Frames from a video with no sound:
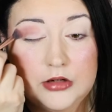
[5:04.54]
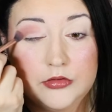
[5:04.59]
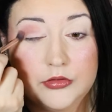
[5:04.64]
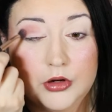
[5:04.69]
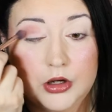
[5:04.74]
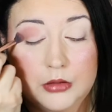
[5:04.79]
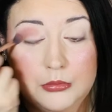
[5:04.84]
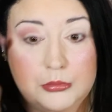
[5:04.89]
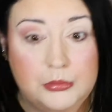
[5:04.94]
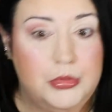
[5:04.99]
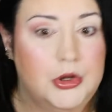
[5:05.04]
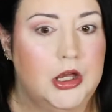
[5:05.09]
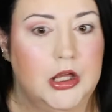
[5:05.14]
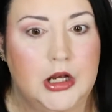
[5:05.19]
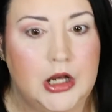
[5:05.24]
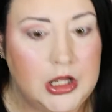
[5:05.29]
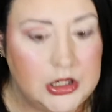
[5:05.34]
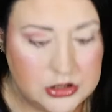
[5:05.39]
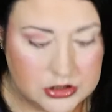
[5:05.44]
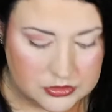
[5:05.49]
from,
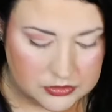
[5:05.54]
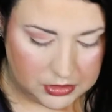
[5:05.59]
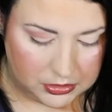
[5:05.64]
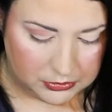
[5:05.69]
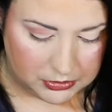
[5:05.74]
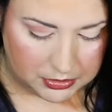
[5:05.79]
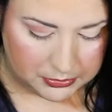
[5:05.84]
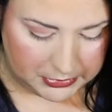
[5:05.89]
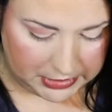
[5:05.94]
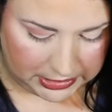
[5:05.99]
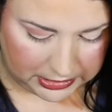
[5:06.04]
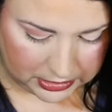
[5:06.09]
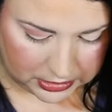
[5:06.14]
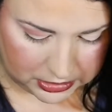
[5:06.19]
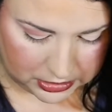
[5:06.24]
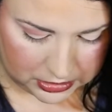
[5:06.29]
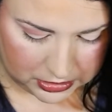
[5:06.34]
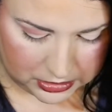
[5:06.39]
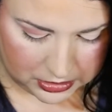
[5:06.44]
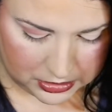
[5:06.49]
but I just really want to
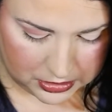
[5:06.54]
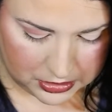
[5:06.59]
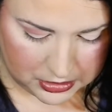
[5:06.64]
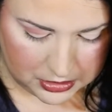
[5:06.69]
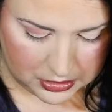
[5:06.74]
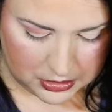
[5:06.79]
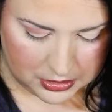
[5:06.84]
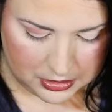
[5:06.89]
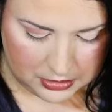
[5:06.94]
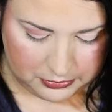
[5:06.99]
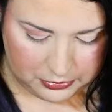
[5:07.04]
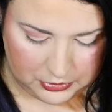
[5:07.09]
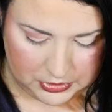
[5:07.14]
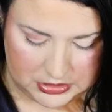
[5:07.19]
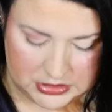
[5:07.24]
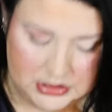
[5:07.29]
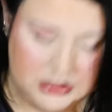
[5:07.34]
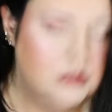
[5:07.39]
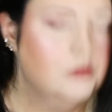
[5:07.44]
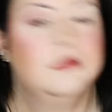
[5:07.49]
make a
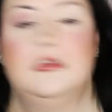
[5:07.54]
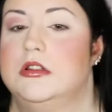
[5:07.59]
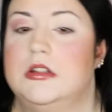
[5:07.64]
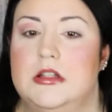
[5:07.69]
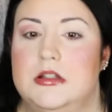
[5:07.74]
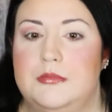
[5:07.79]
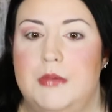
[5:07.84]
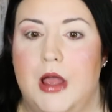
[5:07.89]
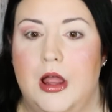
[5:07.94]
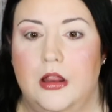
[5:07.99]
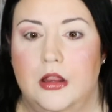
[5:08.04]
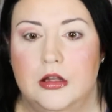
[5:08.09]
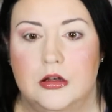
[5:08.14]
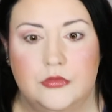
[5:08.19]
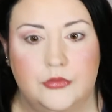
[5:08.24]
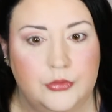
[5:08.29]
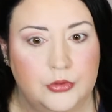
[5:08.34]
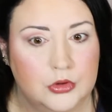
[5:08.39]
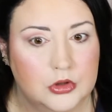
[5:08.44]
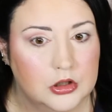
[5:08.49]
point to use this palette
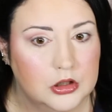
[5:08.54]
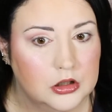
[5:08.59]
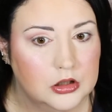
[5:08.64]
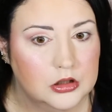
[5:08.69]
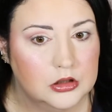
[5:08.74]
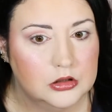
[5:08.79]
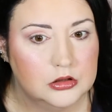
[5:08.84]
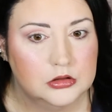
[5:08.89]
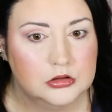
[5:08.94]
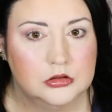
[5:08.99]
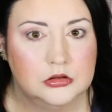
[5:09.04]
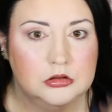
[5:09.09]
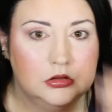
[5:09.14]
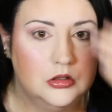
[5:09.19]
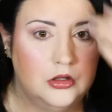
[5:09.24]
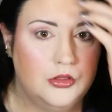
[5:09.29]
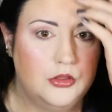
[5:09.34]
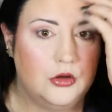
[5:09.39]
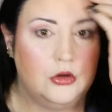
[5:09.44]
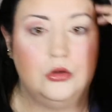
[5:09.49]
for
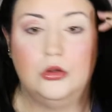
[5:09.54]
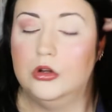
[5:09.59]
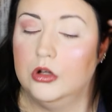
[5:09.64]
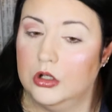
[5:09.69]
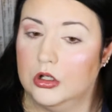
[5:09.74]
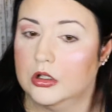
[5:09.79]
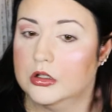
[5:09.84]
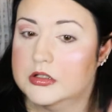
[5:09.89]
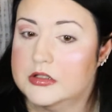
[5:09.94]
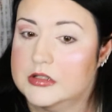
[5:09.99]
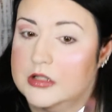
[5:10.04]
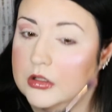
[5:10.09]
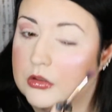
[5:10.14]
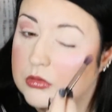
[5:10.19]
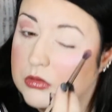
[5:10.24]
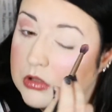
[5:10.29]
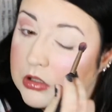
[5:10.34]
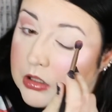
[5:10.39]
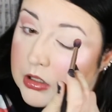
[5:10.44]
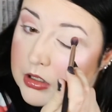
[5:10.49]
the whole look,
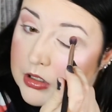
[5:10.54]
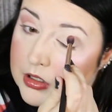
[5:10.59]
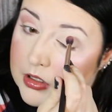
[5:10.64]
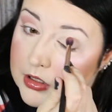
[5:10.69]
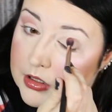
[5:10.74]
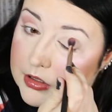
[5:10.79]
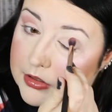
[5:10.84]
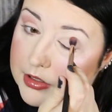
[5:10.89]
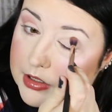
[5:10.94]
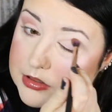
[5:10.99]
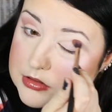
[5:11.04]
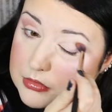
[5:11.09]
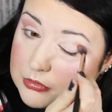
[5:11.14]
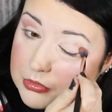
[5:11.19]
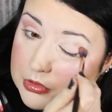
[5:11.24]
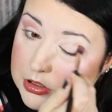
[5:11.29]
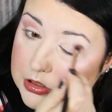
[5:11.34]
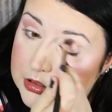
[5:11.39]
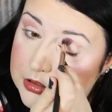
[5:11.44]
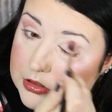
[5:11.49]
so that's what
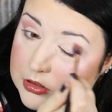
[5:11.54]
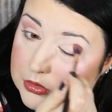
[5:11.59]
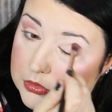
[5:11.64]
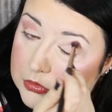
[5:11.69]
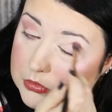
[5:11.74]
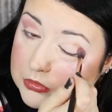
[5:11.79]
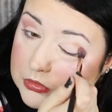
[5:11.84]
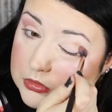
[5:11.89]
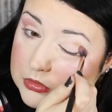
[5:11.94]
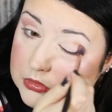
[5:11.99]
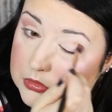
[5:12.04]
we're gonna do.